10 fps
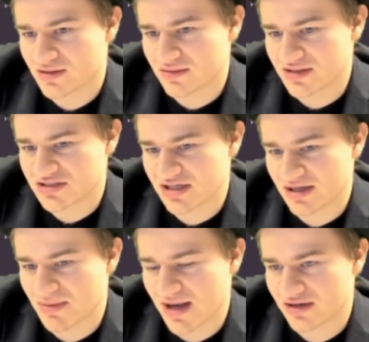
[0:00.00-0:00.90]
They
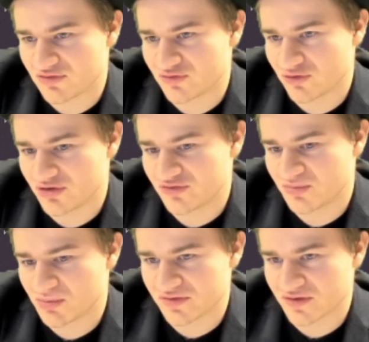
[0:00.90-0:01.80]
check back and
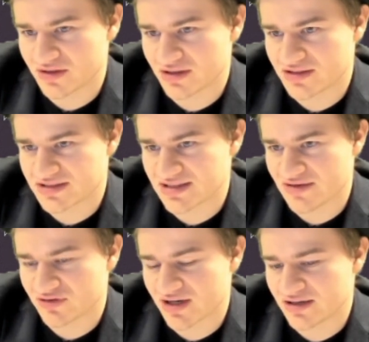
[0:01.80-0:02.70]
forth, but there is
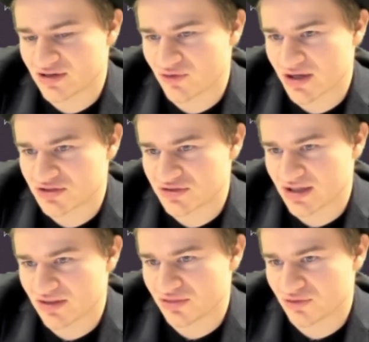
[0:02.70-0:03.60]
never any way to
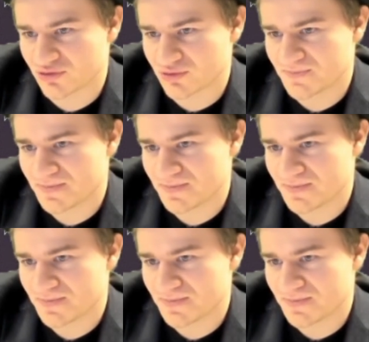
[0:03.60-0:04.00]
get through.